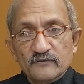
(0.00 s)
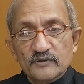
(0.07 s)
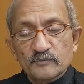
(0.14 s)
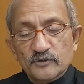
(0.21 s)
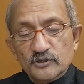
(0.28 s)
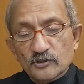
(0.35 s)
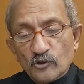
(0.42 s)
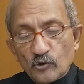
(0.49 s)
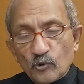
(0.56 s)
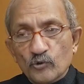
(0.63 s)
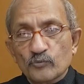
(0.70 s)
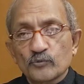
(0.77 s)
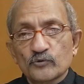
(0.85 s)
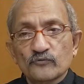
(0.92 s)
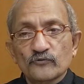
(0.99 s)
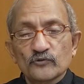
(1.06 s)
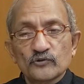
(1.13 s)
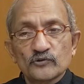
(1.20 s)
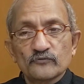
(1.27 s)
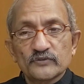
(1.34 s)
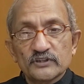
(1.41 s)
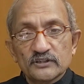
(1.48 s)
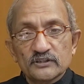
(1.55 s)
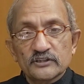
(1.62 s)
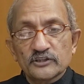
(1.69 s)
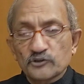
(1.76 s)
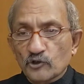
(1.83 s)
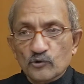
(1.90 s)
will be in a core portfolio
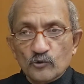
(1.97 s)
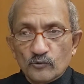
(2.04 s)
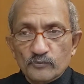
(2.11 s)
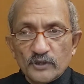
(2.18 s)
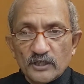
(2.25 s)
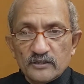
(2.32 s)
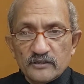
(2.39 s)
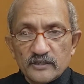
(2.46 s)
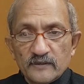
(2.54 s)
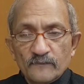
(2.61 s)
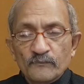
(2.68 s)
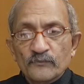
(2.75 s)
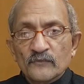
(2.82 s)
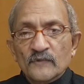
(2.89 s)
within in your home country.